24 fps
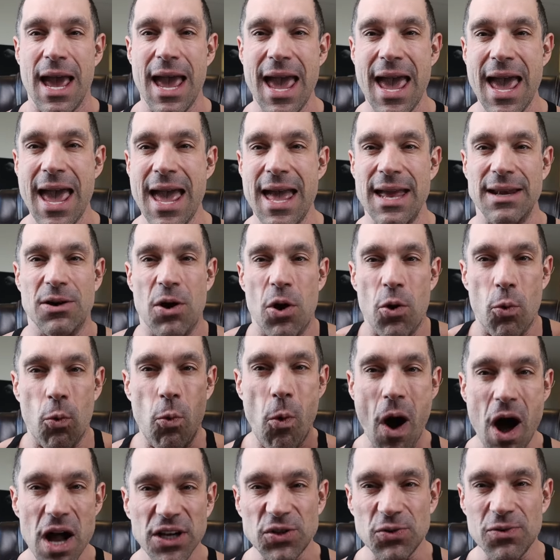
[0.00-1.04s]
And
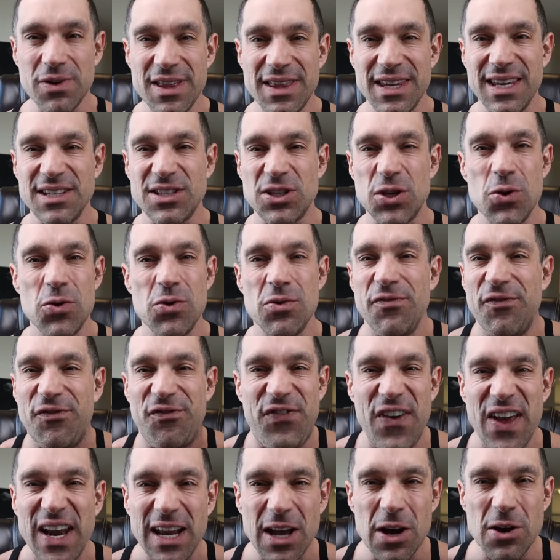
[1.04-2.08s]
watch one of these two
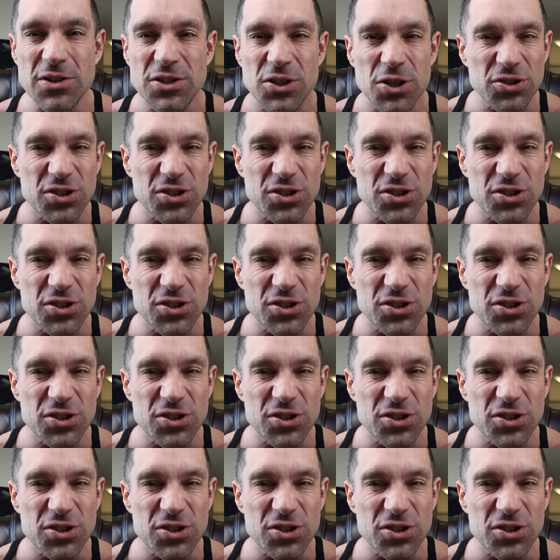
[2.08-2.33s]
videos.